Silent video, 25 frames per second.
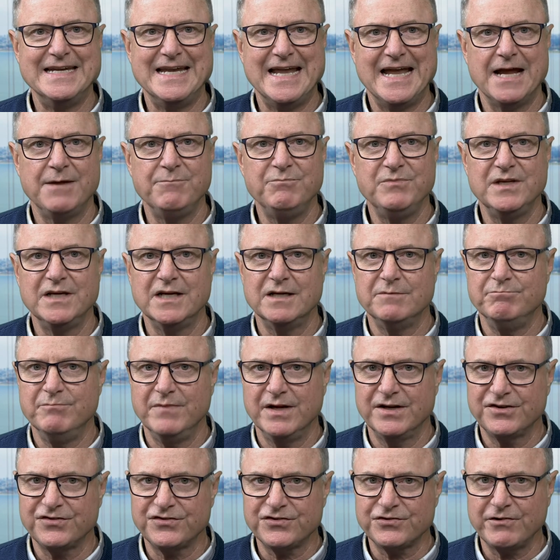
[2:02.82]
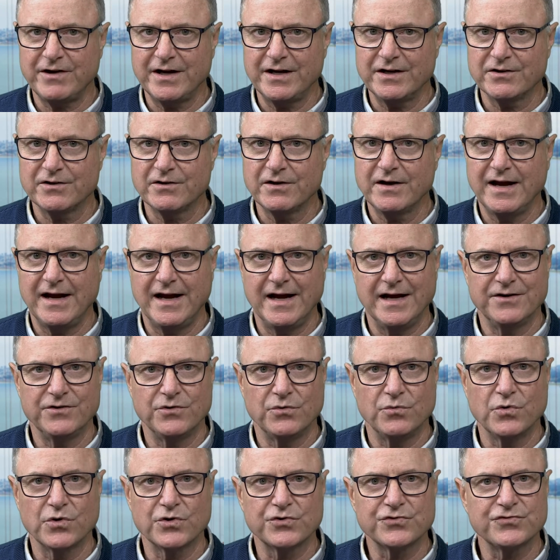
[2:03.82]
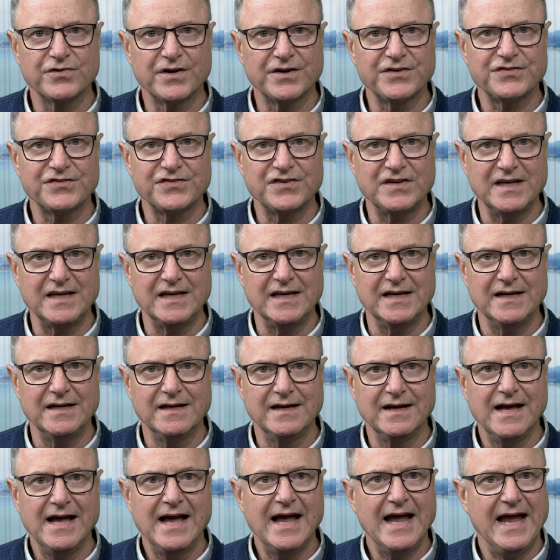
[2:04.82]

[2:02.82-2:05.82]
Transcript: name the administrator and or trustee